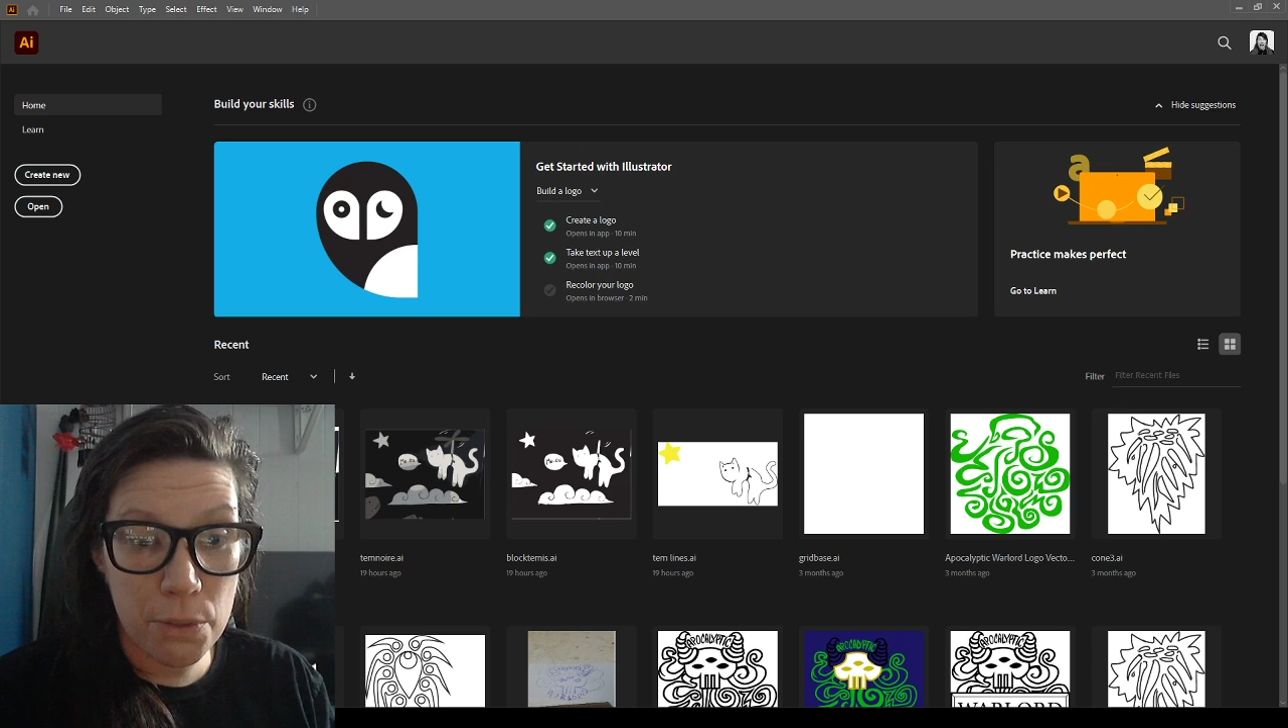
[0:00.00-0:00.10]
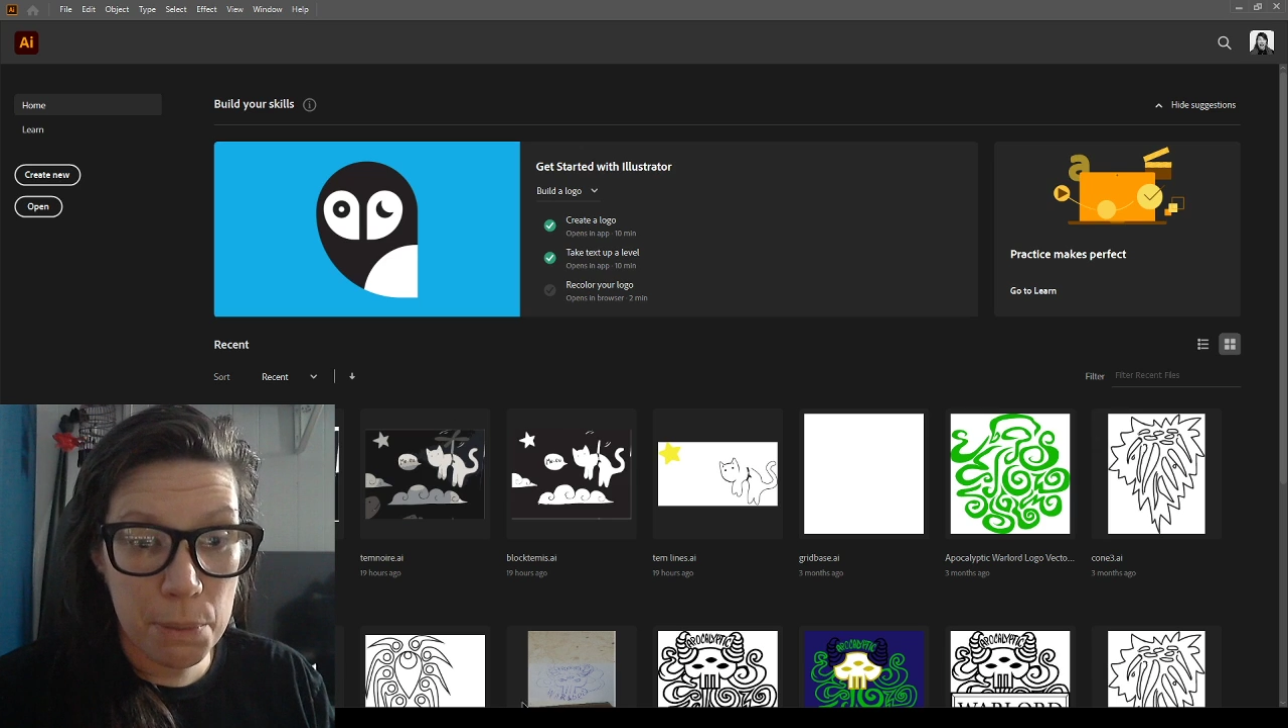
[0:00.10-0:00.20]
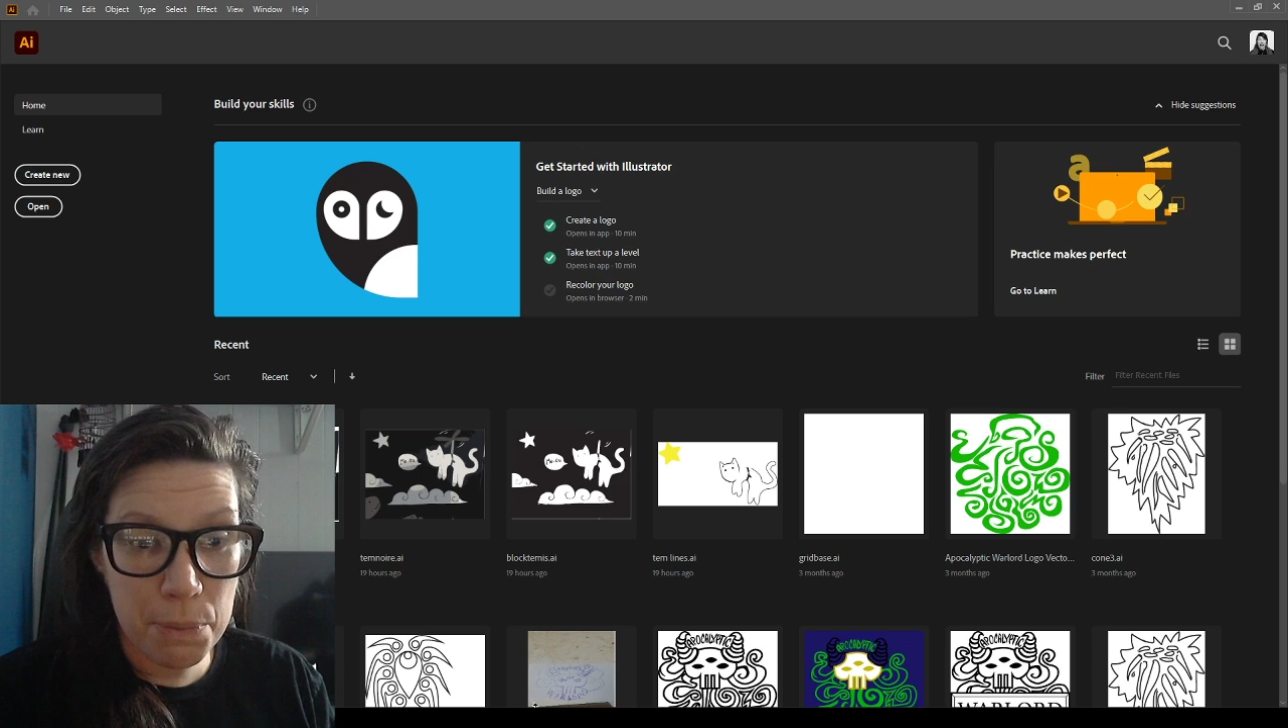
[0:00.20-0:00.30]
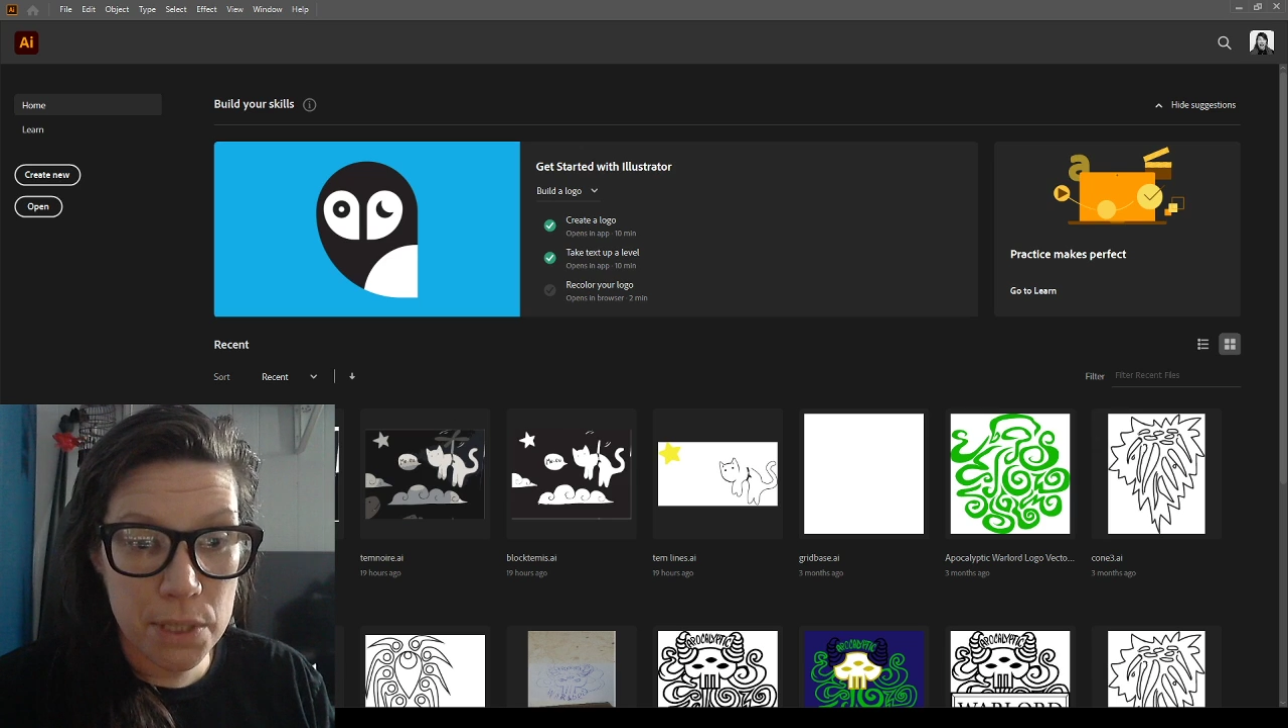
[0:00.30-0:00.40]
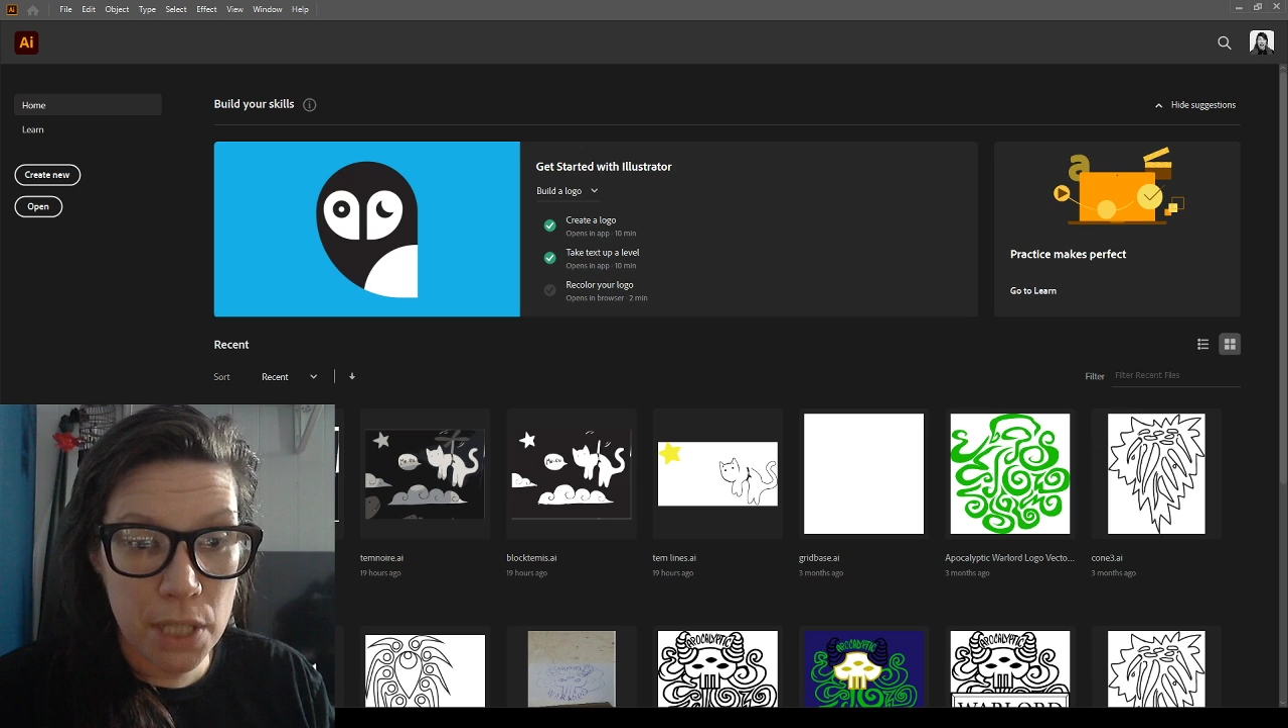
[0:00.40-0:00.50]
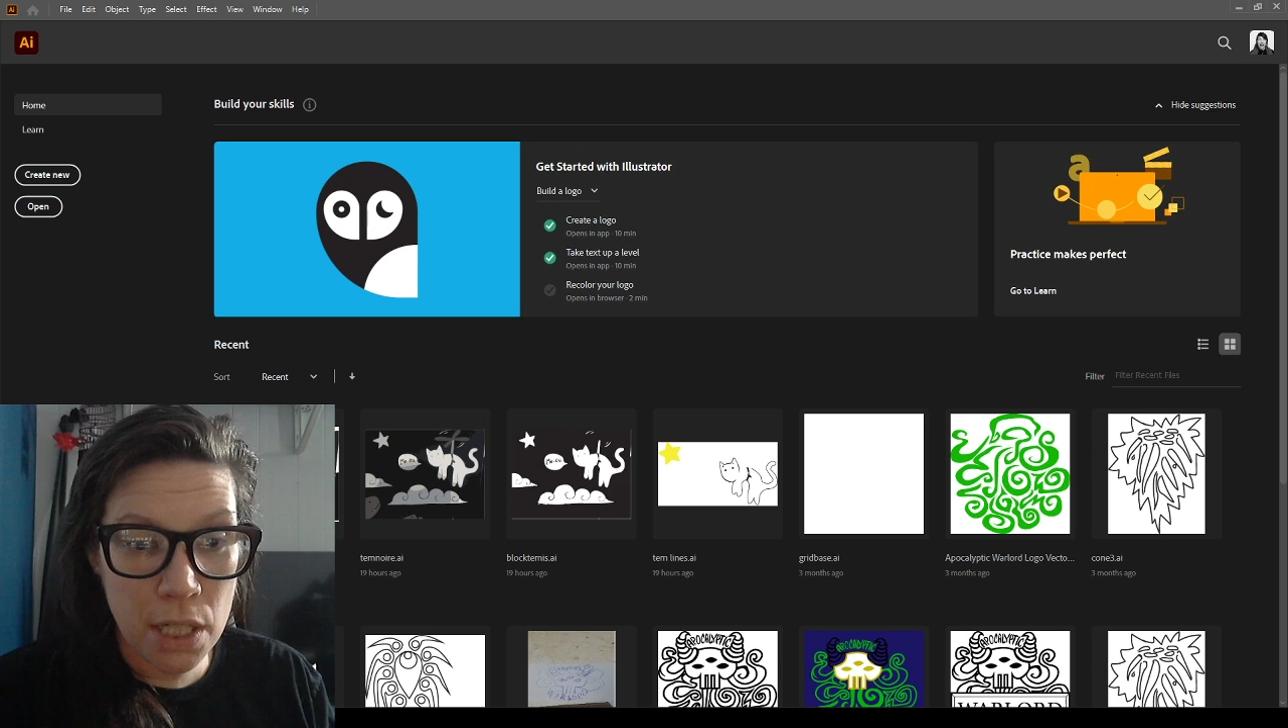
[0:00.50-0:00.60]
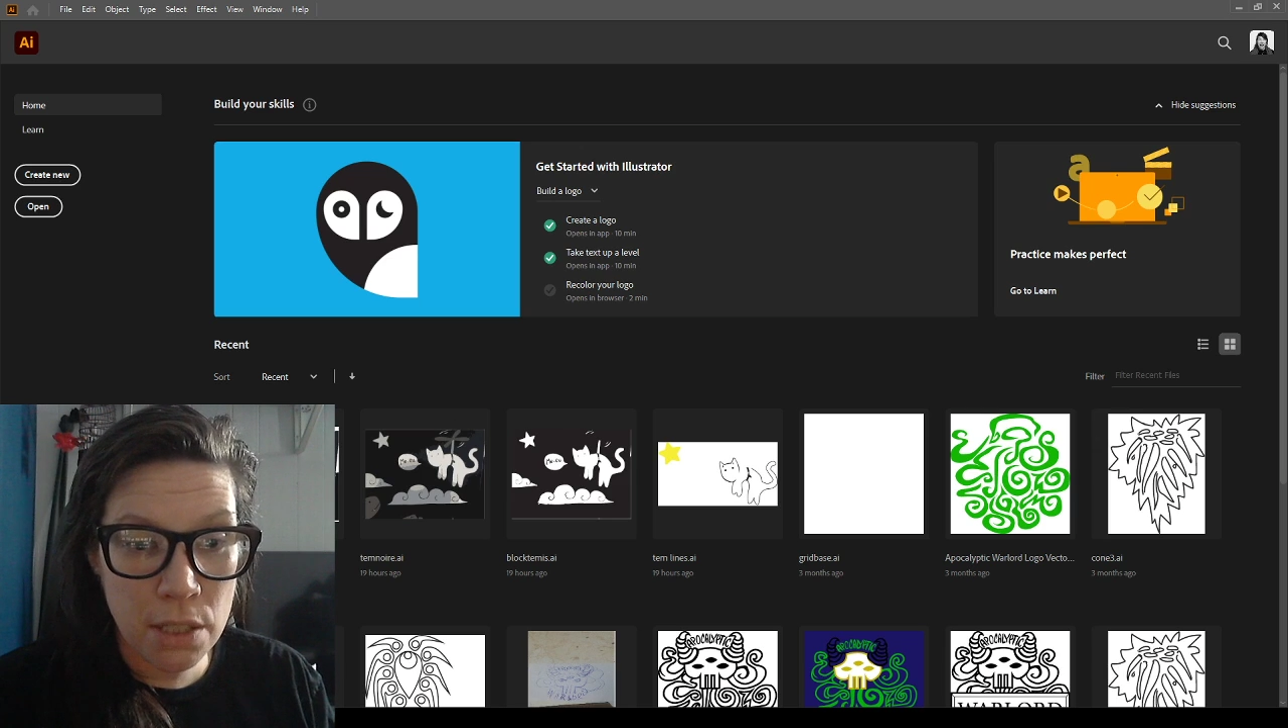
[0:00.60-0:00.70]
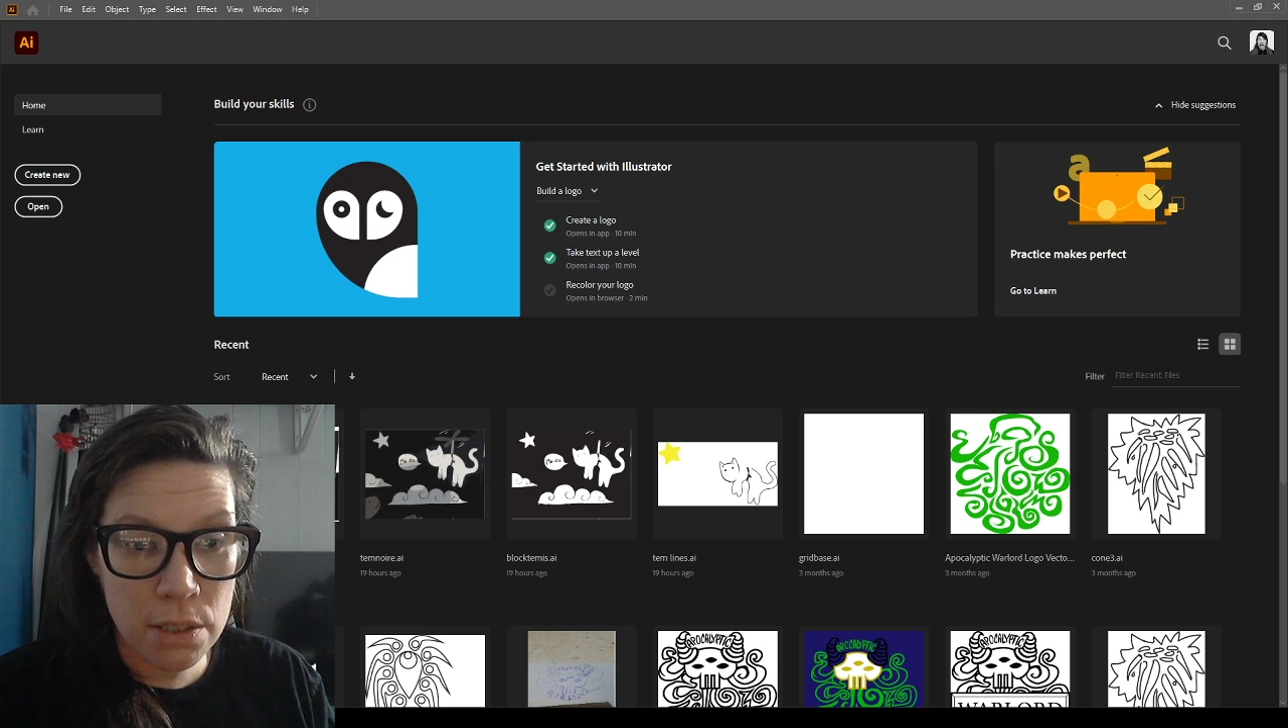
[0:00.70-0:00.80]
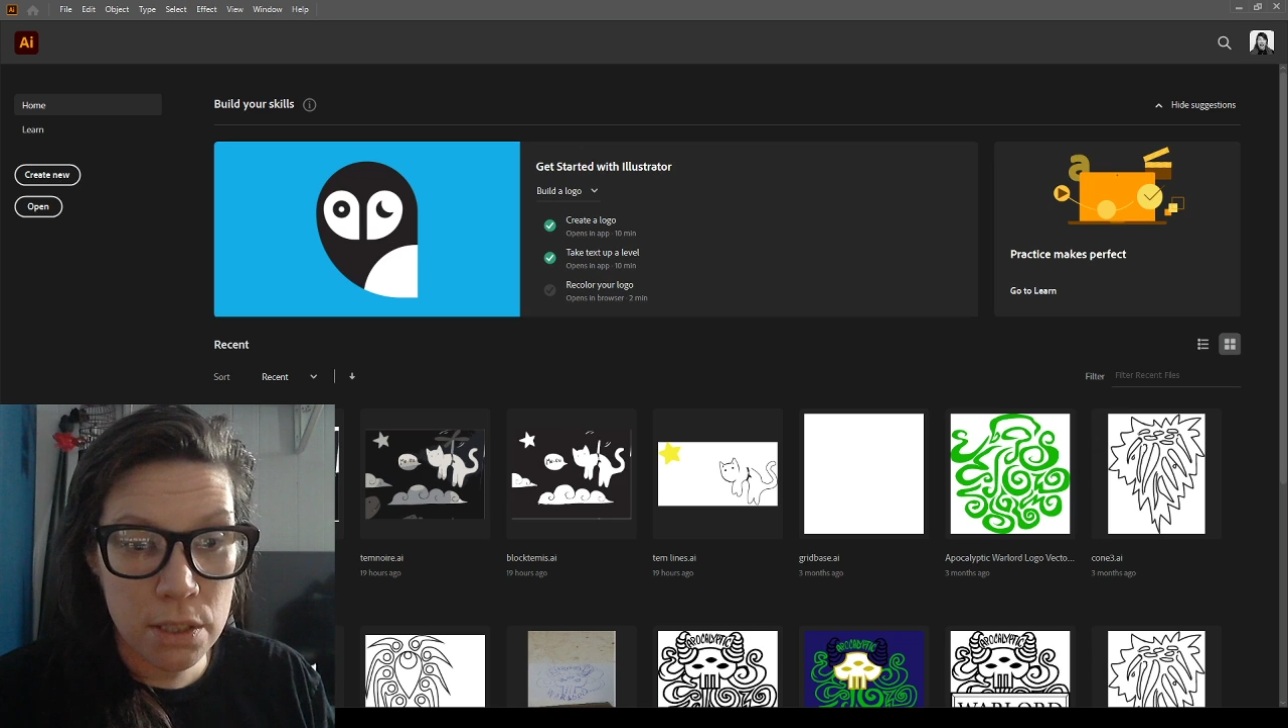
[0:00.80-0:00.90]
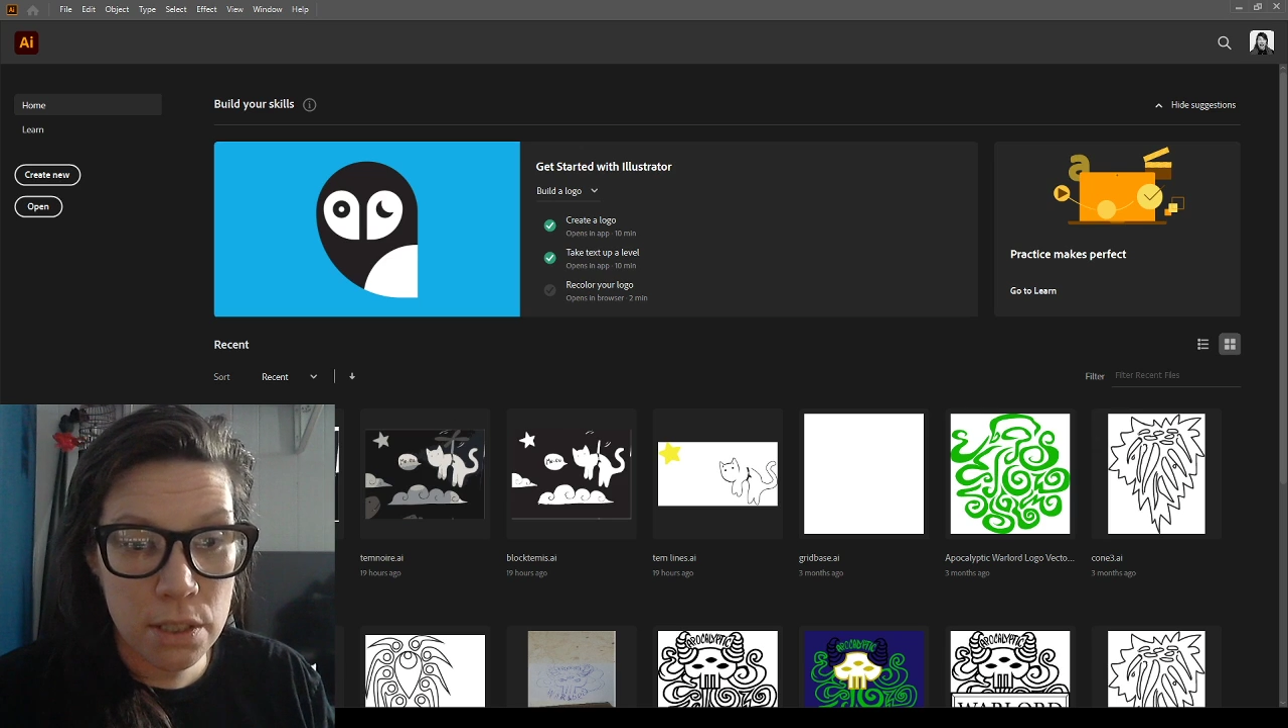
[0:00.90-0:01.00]
people's
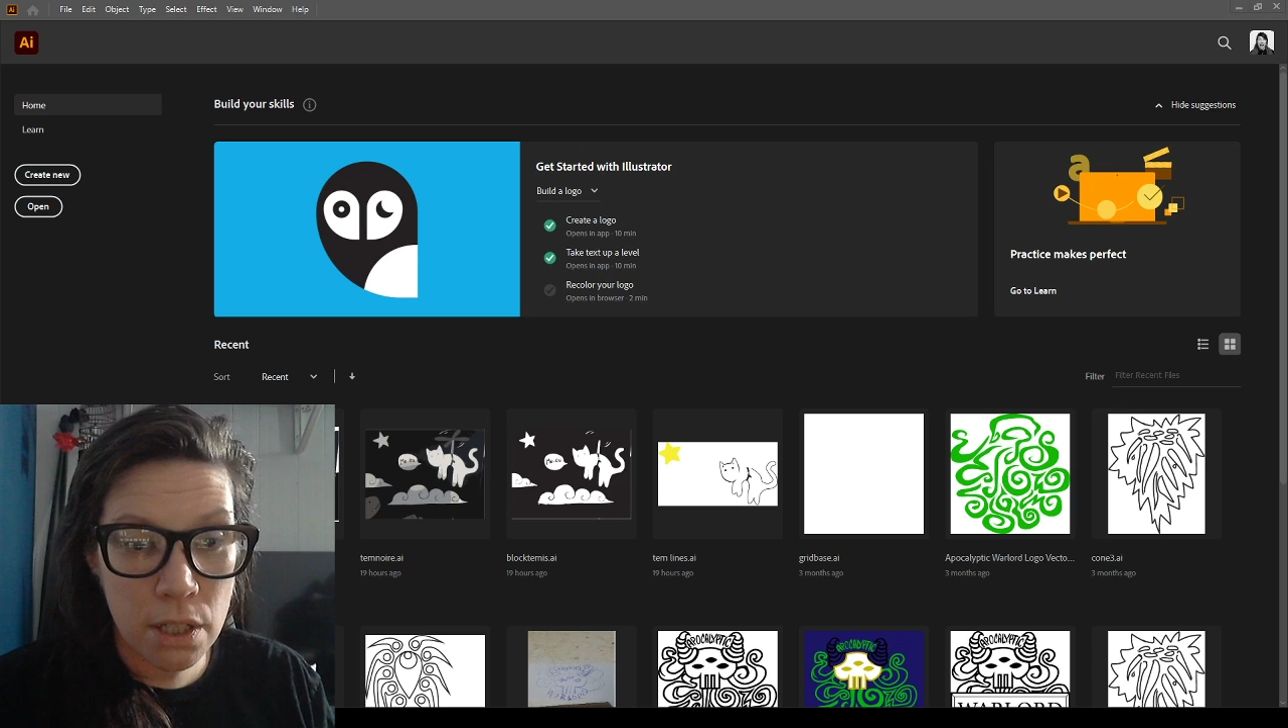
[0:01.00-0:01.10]
days.